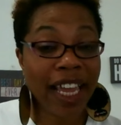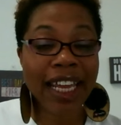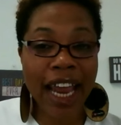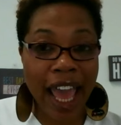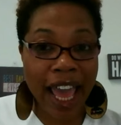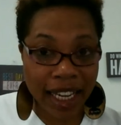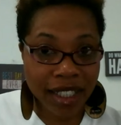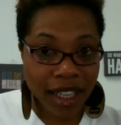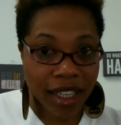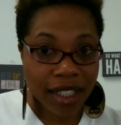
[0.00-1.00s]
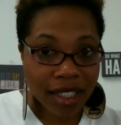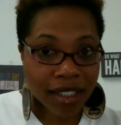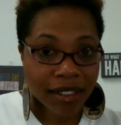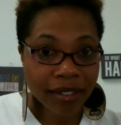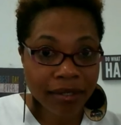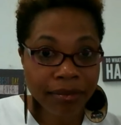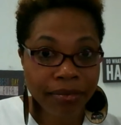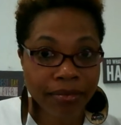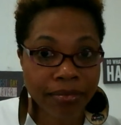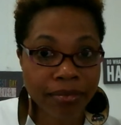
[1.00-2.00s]
and access.
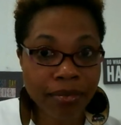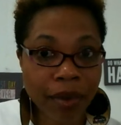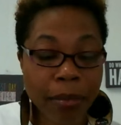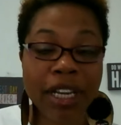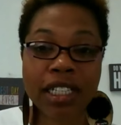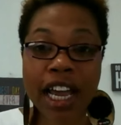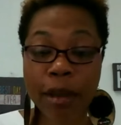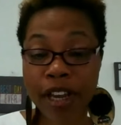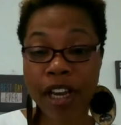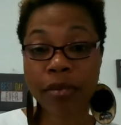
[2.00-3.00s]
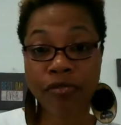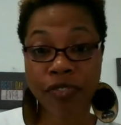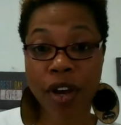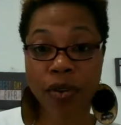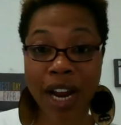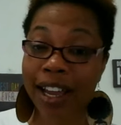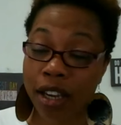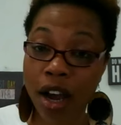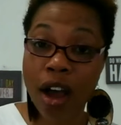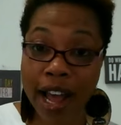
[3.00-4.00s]
Because I can pick up the phone. I can call